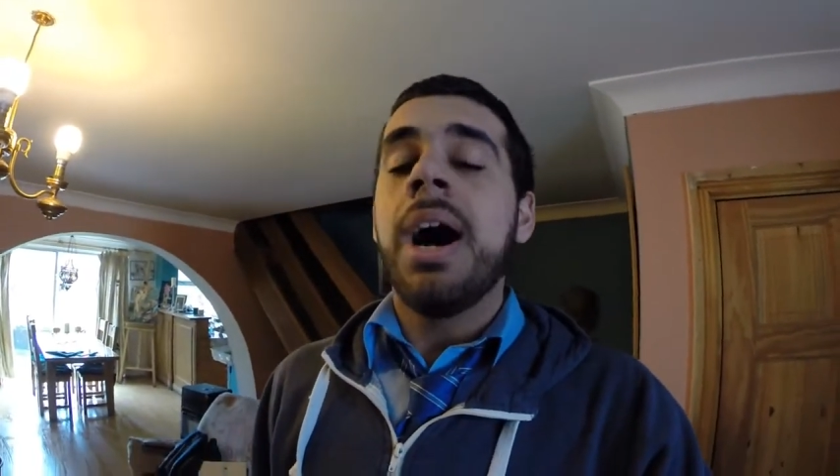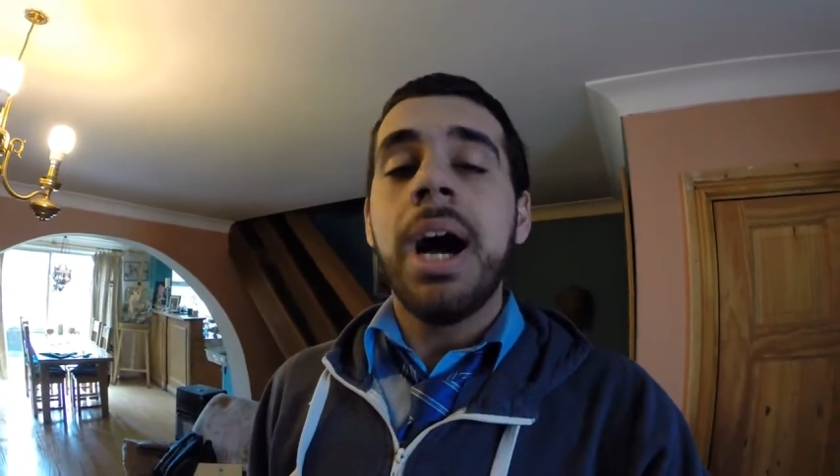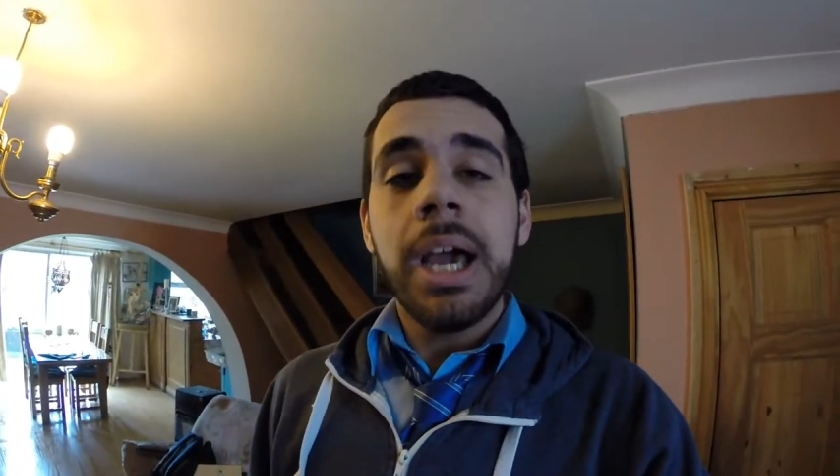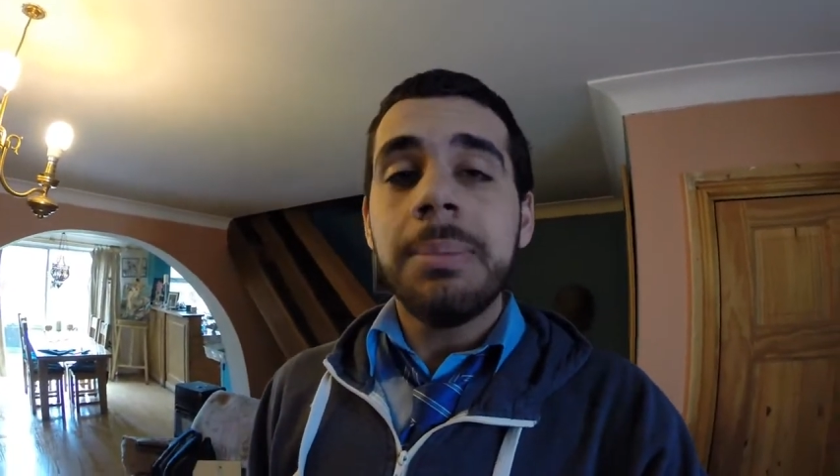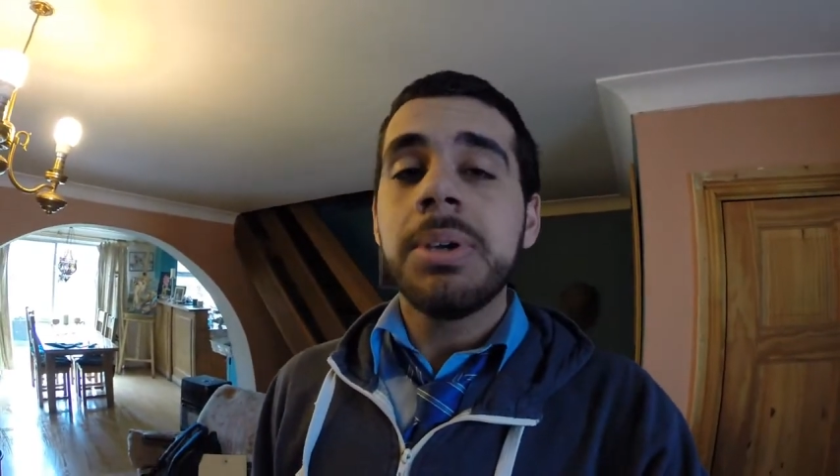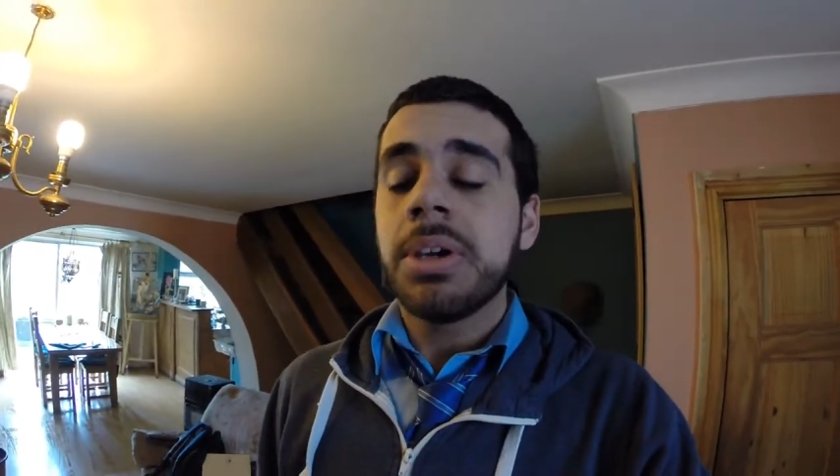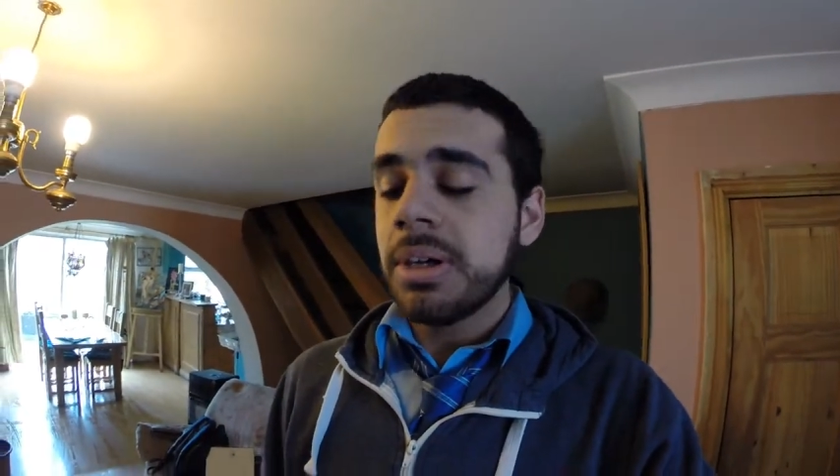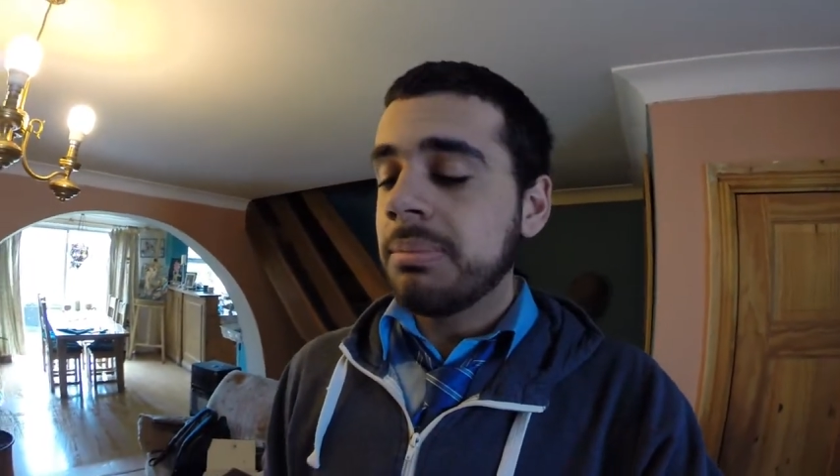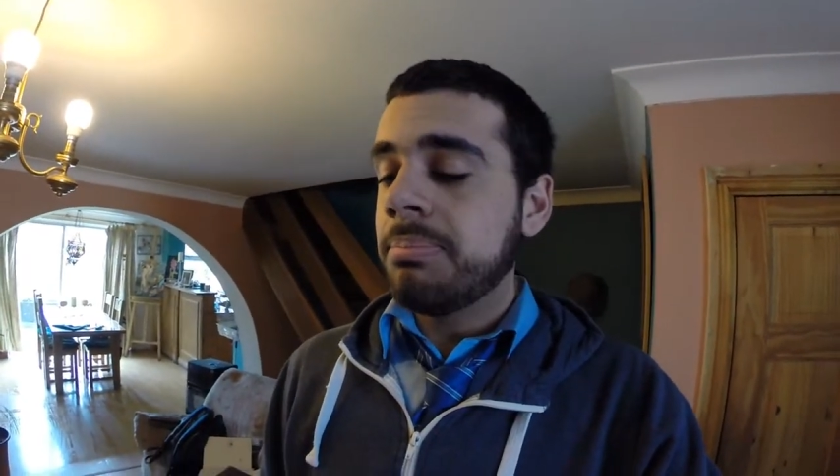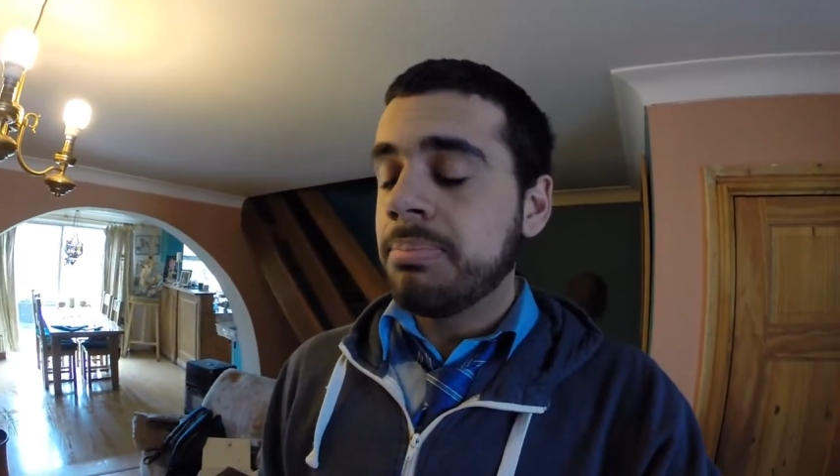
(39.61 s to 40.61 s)
I'm
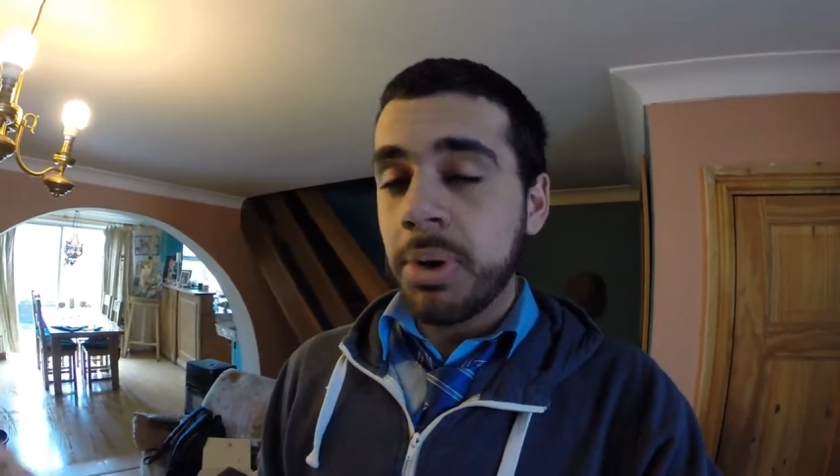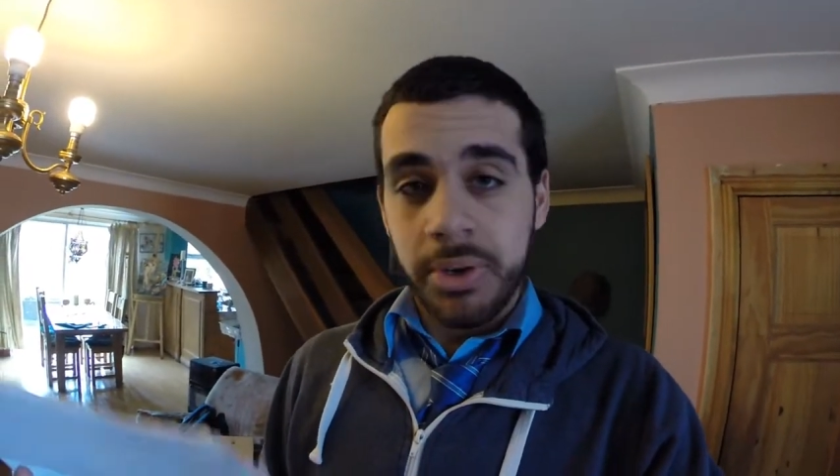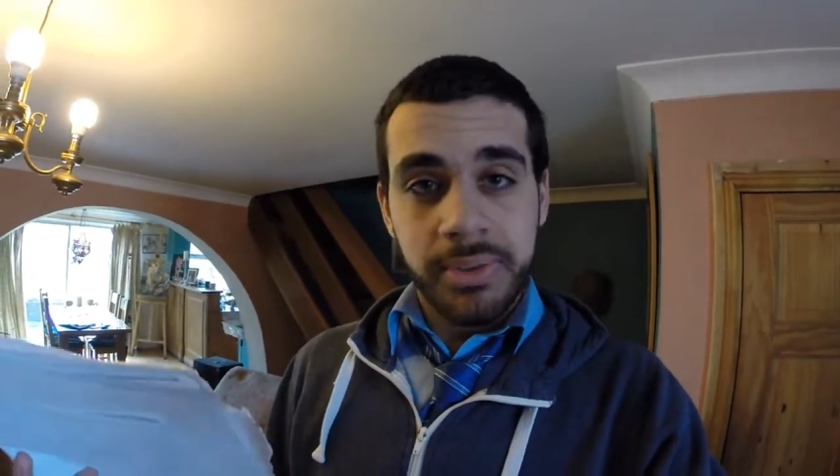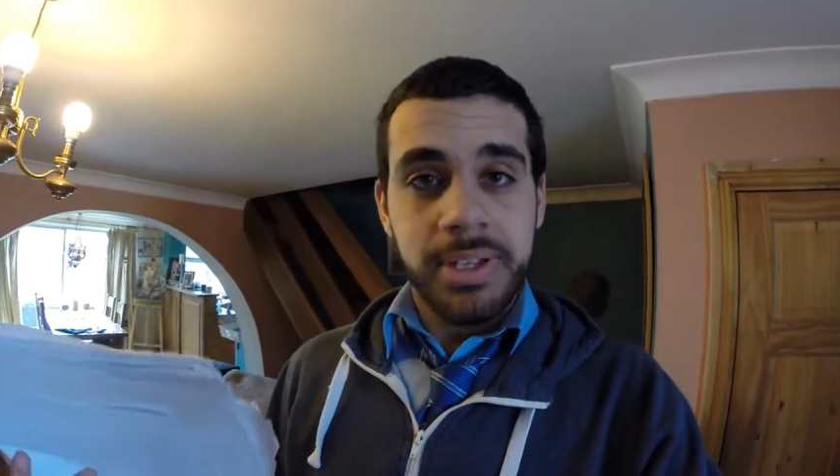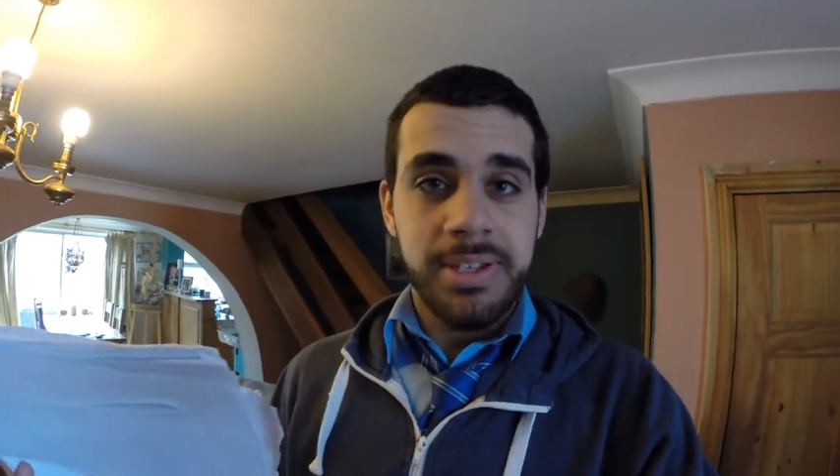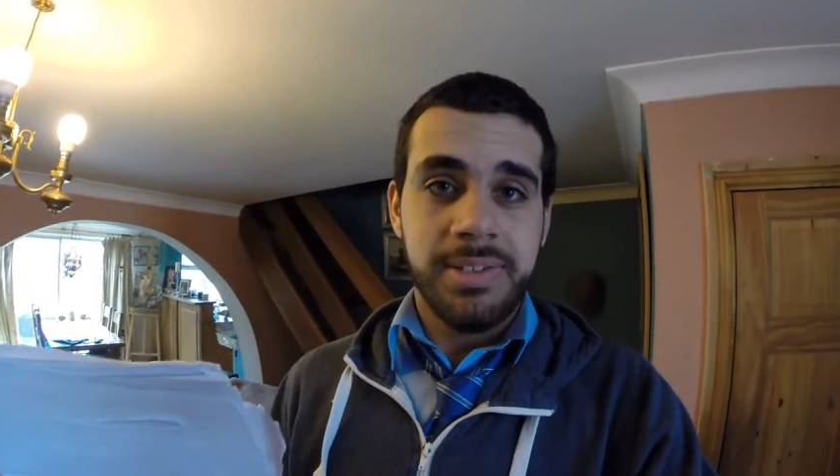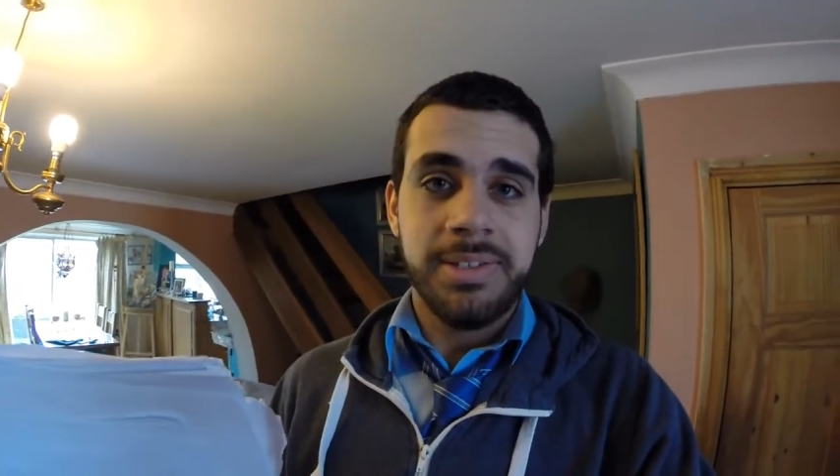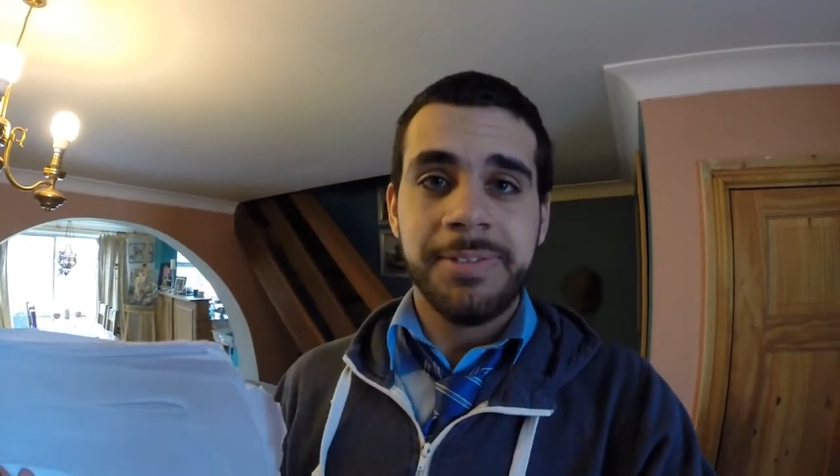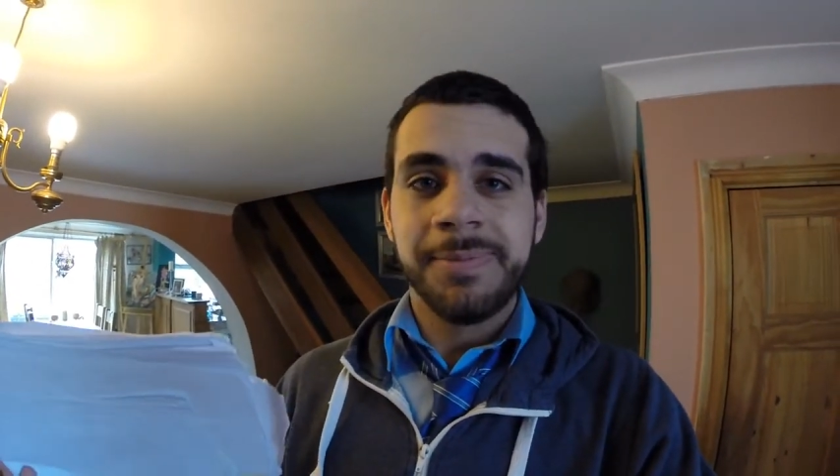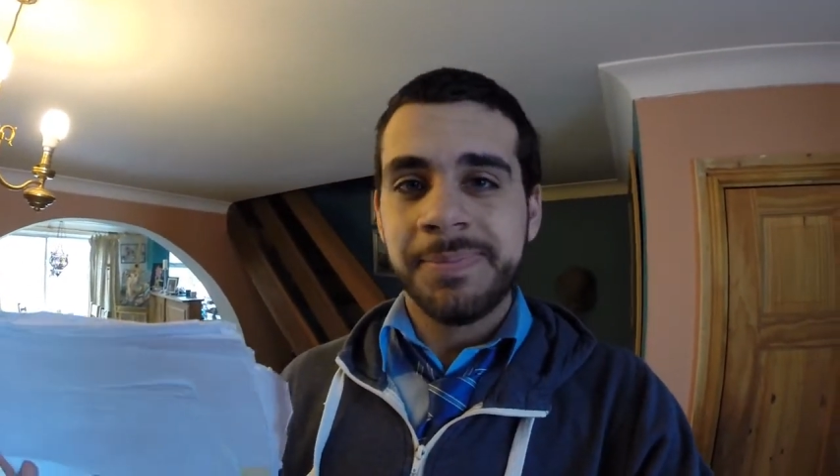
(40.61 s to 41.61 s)
going to burn
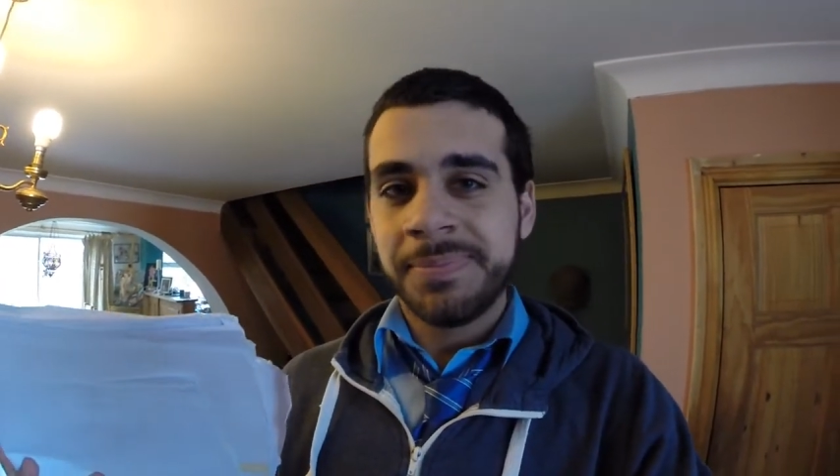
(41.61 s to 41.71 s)
these.